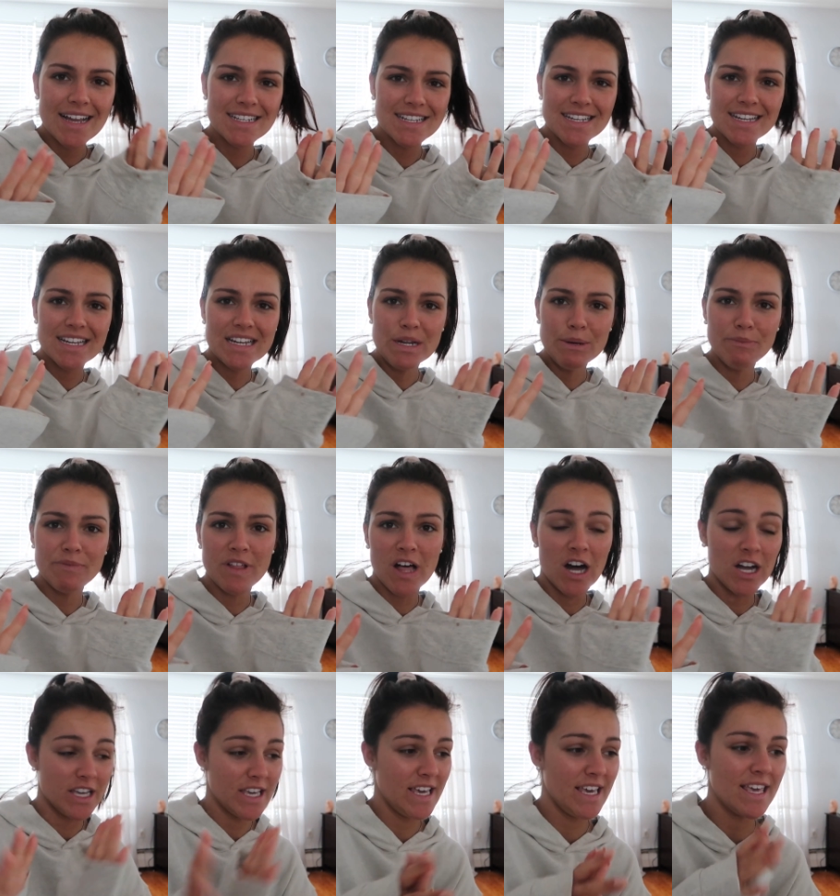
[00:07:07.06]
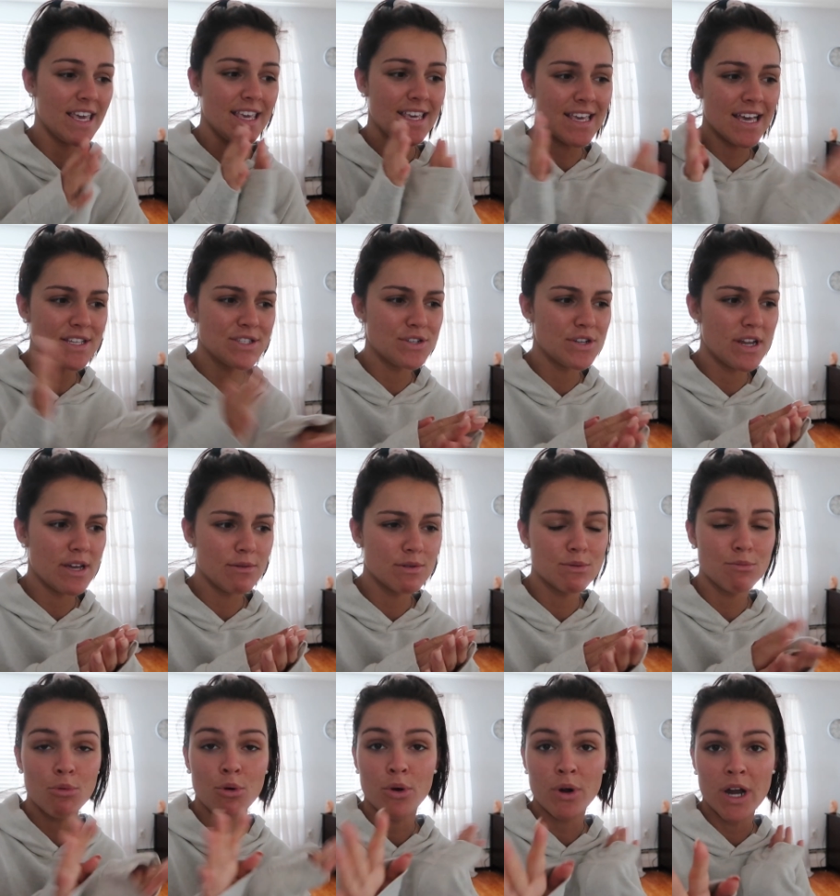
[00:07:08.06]
I didn't end up vlogging. Yesterday
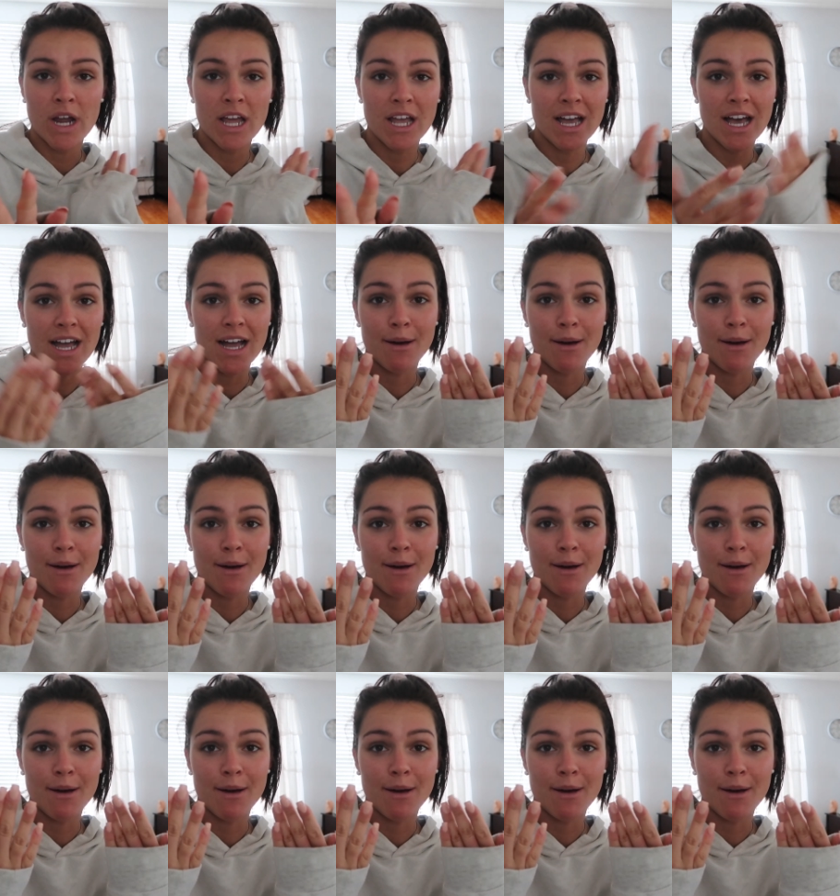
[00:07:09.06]
was boring.